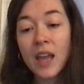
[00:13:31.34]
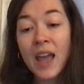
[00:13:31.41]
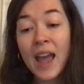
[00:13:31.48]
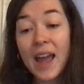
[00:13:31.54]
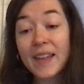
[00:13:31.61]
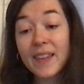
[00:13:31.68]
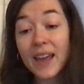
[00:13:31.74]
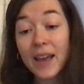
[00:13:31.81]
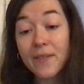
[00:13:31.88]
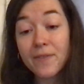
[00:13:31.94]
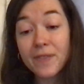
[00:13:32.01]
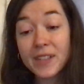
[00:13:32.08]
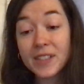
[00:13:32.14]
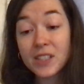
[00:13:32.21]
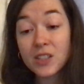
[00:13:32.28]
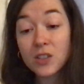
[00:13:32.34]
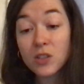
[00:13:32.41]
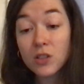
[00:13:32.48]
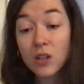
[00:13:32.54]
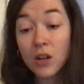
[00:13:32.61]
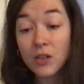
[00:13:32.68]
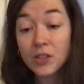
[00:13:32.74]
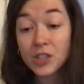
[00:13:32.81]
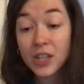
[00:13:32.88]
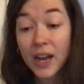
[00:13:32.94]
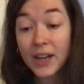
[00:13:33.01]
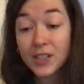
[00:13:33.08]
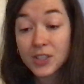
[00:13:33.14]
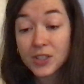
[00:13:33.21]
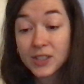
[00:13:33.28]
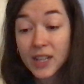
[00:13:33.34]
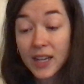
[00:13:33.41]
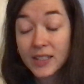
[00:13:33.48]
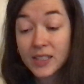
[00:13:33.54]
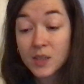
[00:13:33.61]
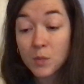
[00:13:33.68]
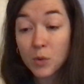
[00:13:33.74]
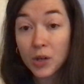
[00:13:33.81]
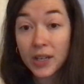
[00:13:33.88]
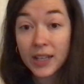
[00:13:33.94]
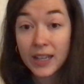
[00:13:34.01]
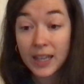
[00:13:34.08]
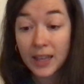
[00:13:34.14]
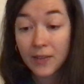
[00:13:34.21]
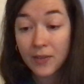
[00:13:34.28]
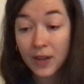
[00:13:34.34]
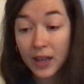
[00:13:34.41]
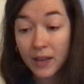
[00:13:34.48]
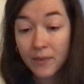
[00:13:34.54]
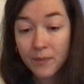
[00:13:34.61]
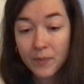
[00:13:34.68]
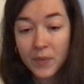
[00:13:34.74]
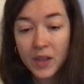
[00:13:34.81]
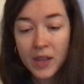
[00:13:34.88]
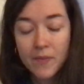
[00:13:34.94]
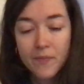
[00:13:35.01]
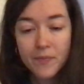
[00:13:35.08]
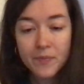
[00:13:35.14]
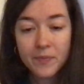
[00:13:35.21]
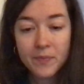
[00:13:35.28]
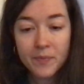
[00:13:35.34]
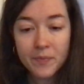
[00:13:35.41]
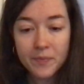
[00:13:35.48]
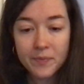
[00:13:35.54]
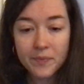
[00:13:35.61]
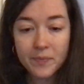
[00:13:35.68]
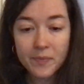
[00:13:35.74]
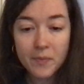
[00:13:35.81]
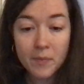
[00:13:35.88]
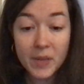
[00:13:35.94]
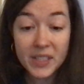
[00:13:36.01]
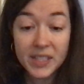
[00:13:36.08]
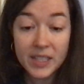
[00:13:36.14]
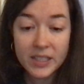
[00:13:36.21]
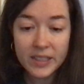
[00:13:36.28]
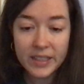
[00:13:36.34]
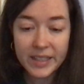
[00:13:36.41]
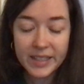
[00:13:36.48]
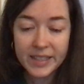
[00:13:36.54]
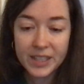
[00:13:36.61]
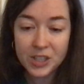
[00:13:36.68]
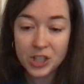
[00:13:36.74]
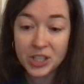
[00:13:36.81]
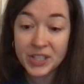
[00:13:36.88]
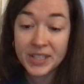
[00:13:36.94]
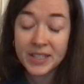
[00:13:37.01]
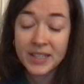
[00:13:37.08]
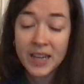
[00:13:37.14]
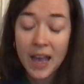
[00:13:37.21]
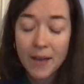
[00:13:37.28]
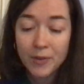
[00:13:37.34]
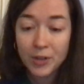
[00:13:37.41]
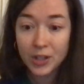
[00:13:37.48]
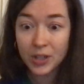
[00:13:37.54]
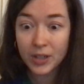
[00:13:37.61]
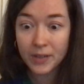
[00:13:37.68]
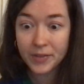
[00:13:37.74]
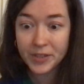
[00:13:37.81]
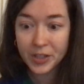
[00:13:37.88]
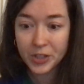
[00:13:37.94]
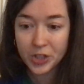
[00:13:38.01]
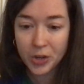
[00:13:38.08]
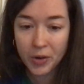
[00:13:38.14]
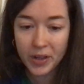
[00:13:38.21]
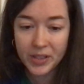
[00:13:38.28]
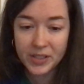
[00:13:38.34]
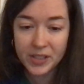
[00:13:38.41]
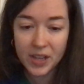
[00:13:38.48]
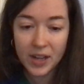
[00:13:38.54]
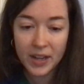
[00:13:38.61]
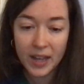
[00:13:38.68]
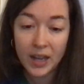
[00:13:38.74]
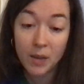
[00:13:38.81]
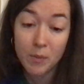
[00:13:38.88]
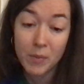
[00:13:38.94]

And they have physical culture exercises morning and evening. Mrs. Lynde says she's never heard of such goings-on, and